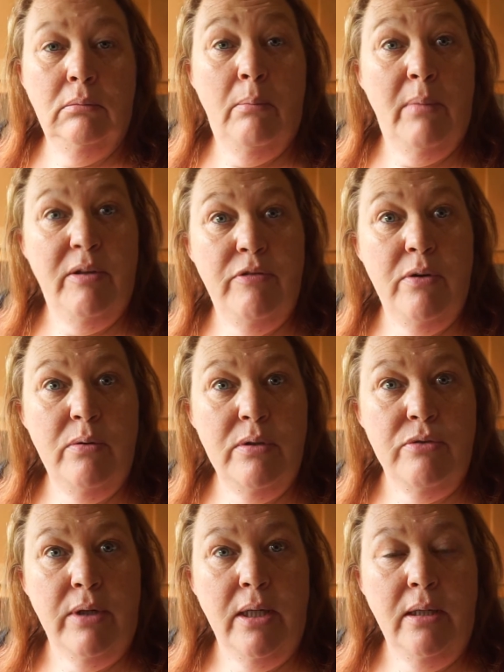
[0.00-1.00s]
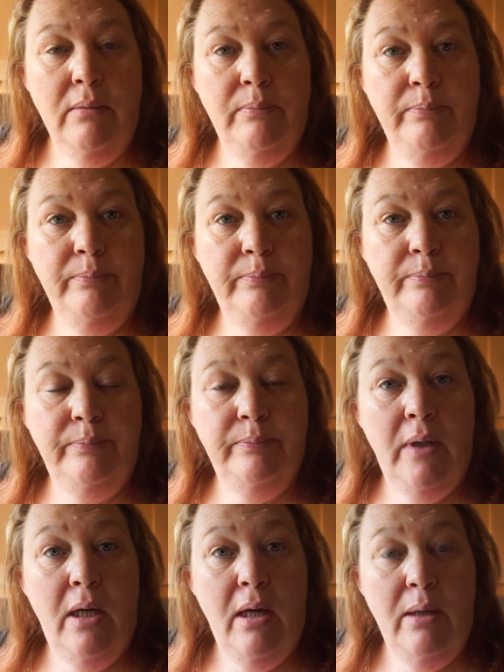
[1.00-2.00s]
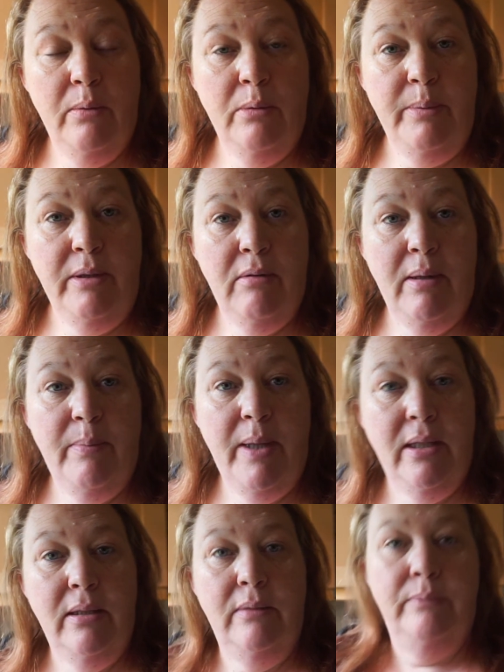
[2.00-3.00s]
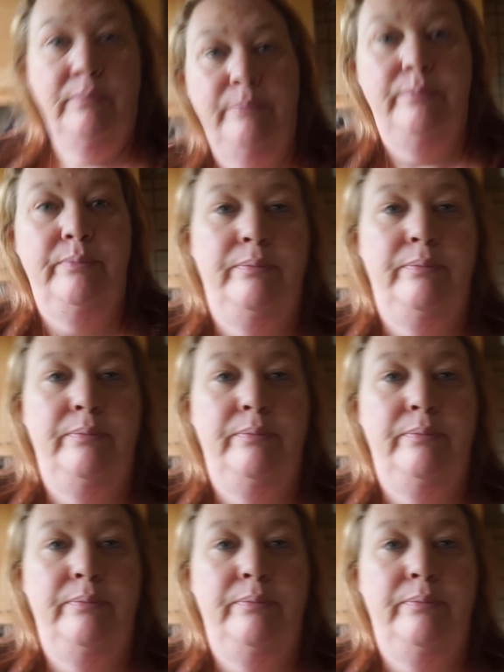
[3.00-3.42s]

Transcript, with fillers: My phone is ringing. I will be right back.